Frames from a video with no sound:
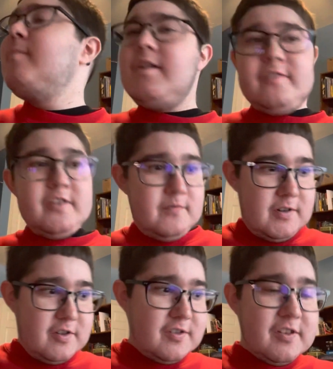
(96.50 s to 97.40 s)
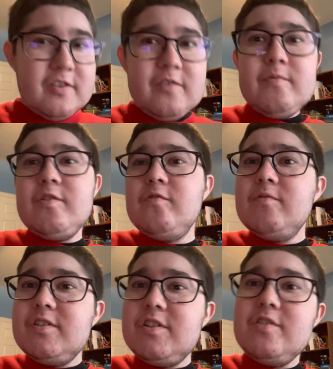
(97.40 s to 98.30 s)
Anthony Richardson threw
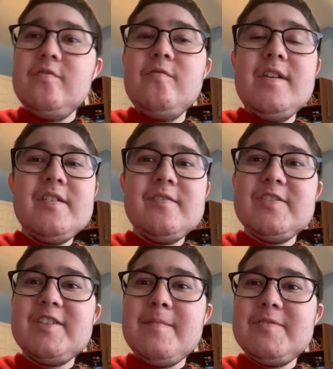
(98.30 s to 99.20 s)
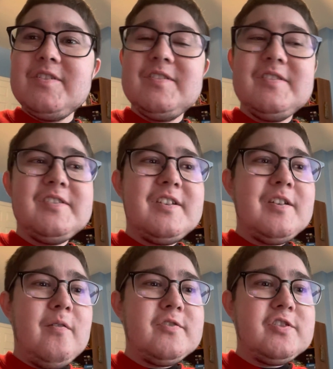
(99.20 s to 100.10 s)
two interceptions, and he
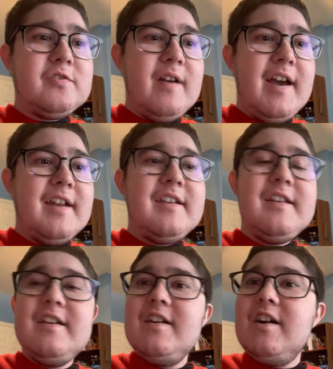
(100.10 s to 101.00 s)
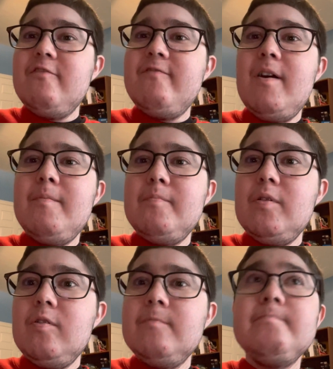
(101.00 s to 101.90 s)
also had a
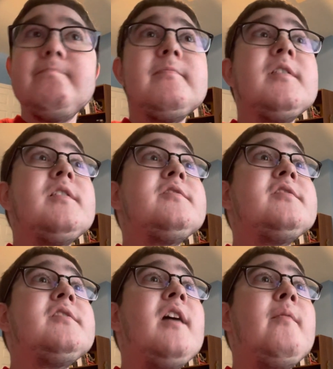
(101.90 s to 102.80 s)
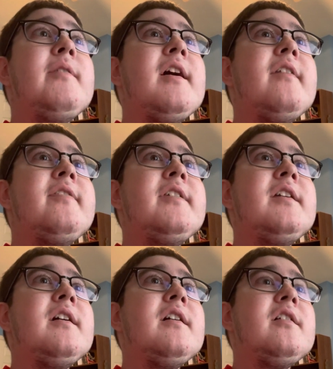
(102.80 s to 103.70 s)
fumble. So yeah, we had
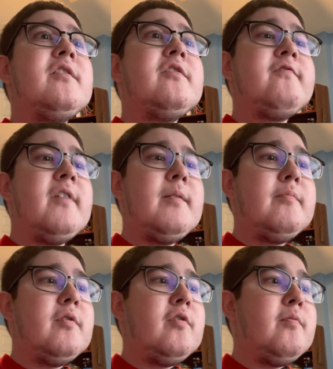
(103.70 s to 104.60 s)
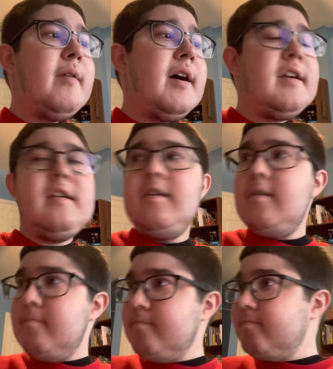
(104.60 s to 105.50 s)
the uh, the fumble by
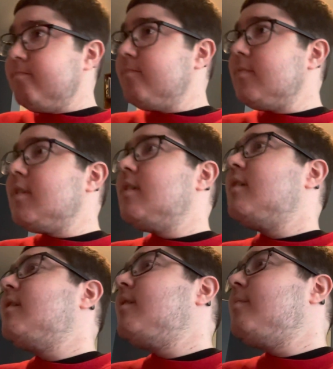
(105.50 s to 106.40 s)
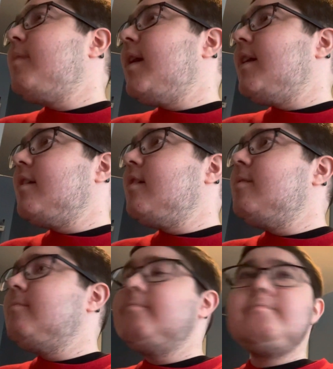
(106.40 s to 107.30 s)
um, by
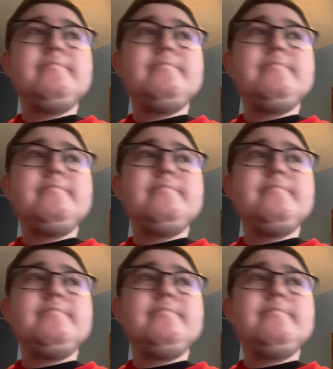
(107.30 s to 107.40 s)
um,